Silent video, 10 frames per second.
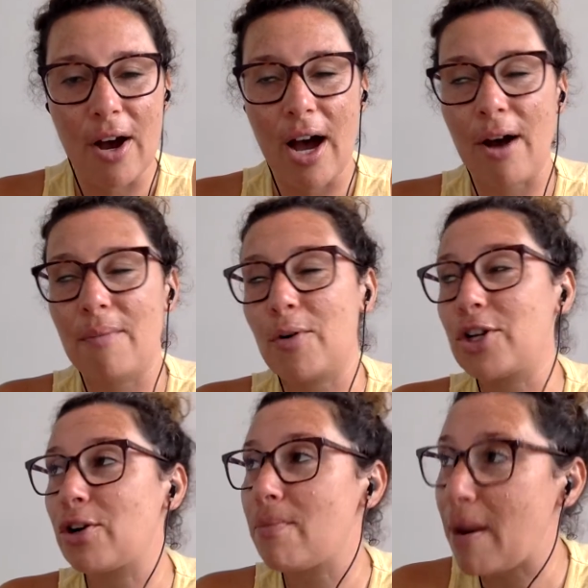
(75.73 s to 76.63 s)
or
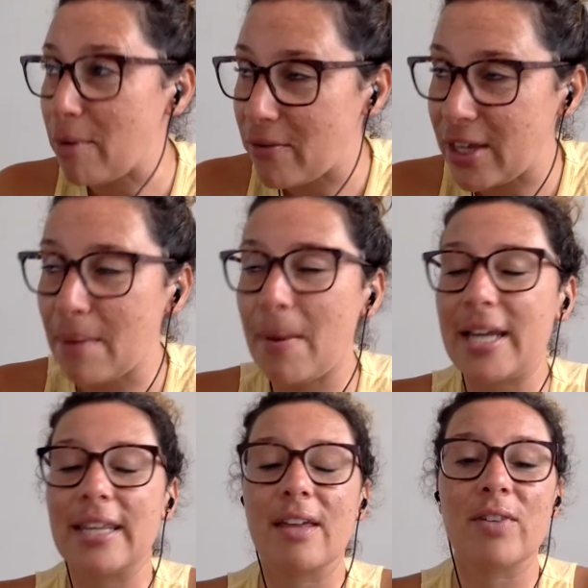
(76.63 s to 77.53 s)
you're a member of the
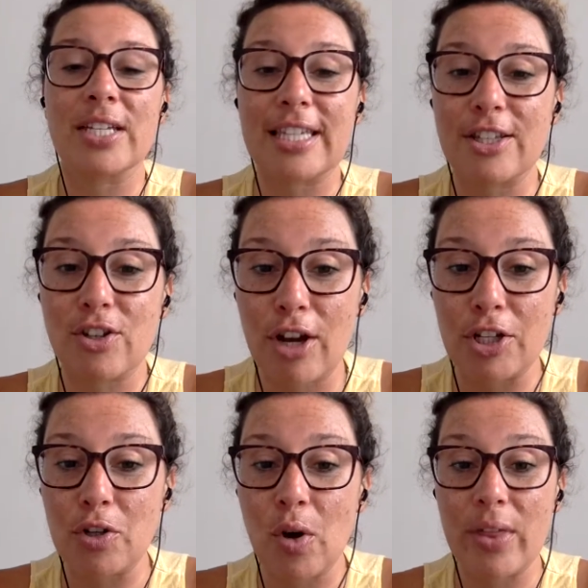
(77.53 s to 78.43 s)
Embodied Living Center,
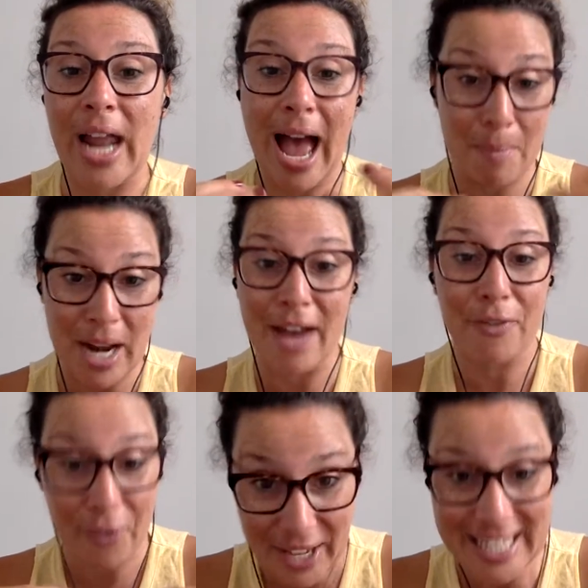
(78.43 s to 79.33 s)
and you know that I'm not
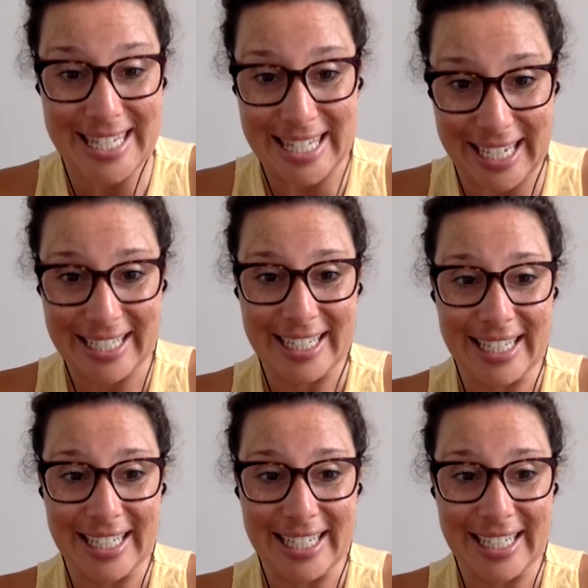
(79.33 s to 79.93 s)
fancy.